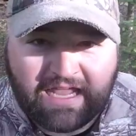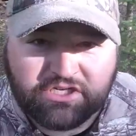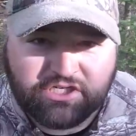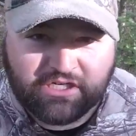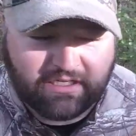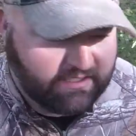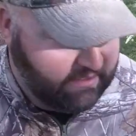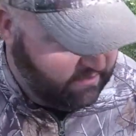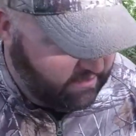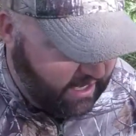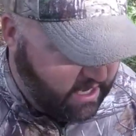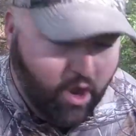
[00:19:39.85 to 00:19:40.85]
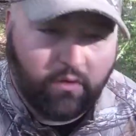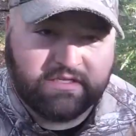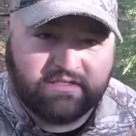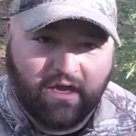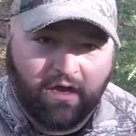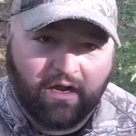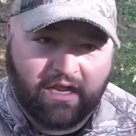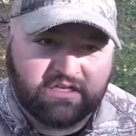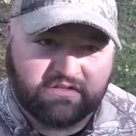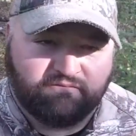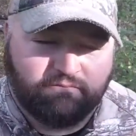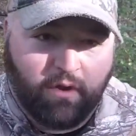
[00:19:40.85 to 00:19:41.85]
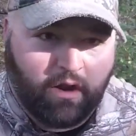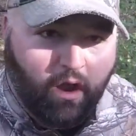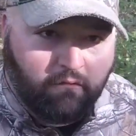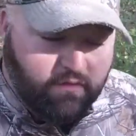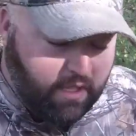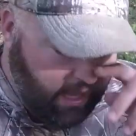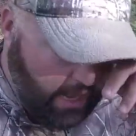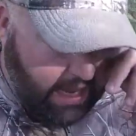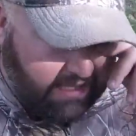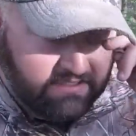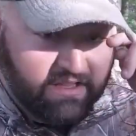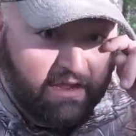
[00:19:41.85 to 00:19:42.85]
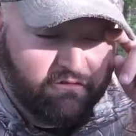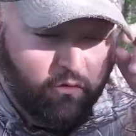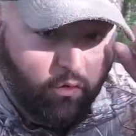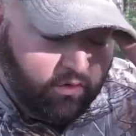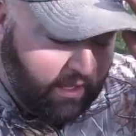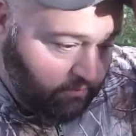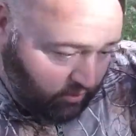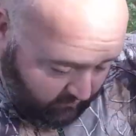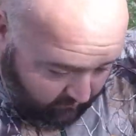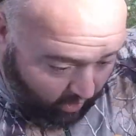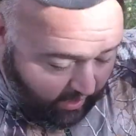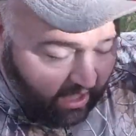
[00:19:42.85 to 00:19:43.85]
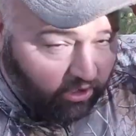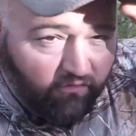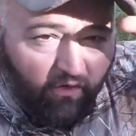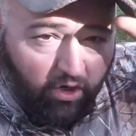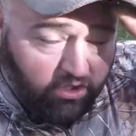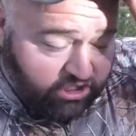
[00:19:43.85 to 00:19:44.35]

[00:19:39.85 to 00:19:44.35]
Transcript: shit? I know he's done. I just had his leg forward. I put a hell of a heart